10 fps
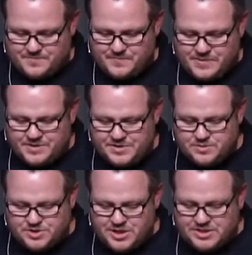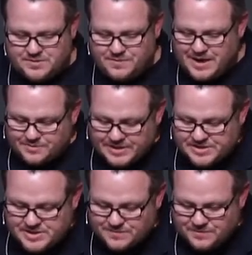There's no justified
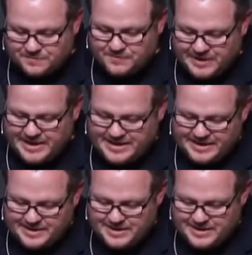reason for forgetting.